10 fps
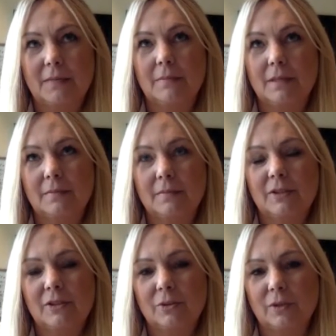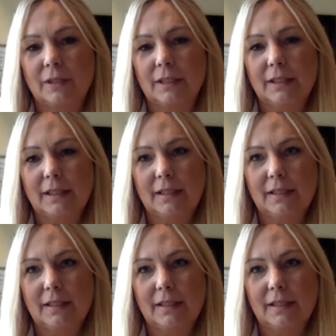mom's story
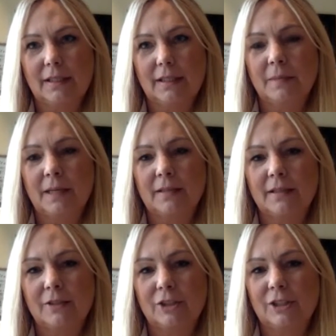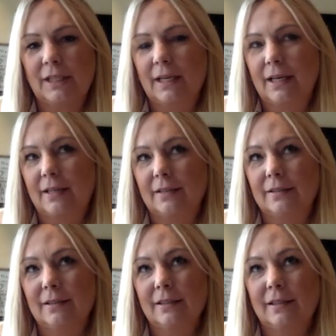and the impact that she had